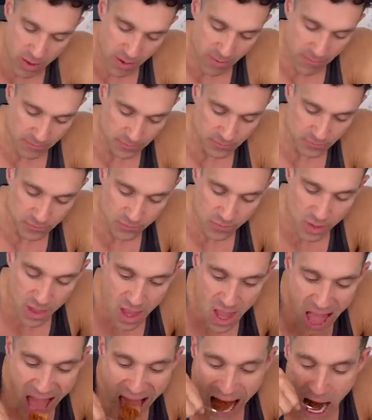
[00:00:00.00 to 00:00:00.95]
So to do
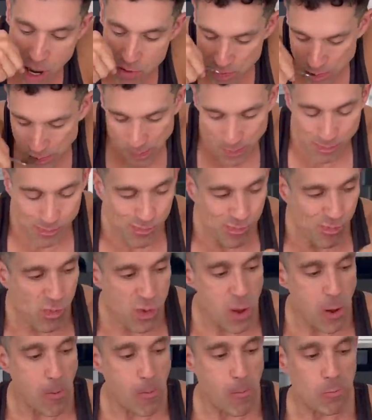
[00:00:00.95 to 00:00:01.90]
that, you need to
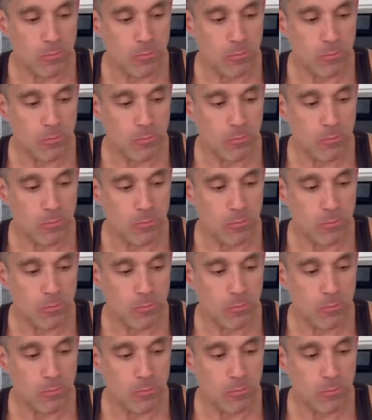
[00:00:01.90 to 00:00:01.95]
calculate